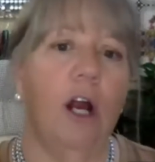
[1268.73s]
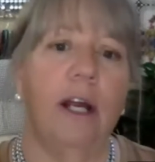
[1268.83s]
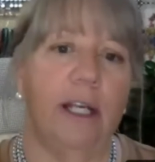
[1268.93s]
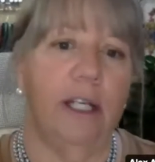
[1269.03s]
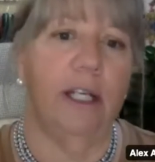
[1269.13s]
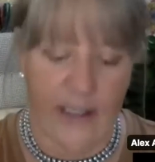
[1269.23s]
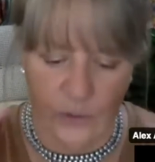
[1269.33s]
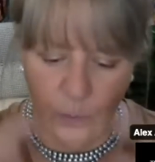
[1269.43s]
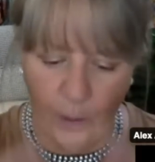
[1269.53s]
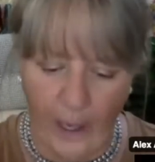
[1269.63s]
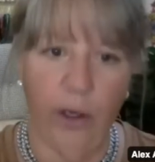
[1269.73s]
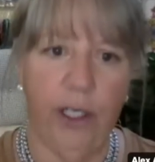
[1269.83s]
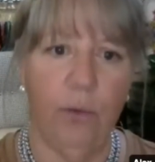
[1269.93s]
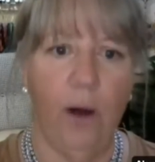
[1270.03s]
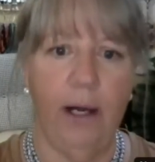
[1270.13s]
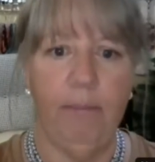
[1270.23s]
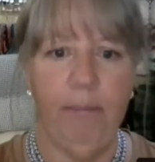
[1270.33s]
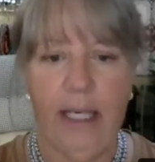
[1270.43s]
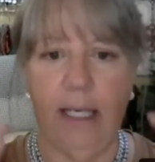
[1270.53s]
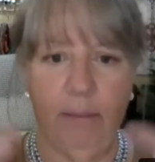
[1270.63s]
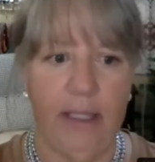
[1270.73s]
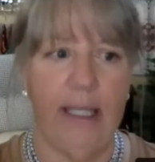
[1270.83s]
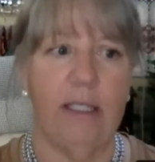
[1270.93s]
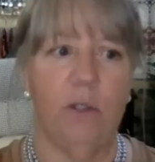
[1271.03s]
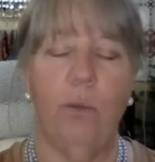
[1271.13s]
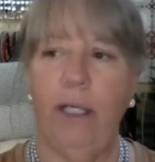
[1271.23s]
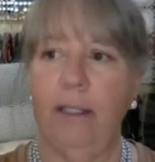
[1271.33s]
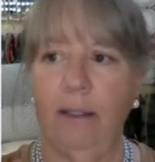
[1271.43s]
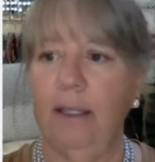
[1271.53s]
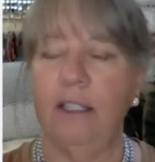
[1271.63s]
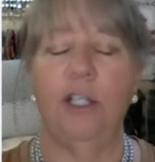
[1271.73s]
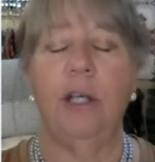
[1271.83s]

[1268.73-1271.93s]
Target, it's right where you want to be. I mean, that's what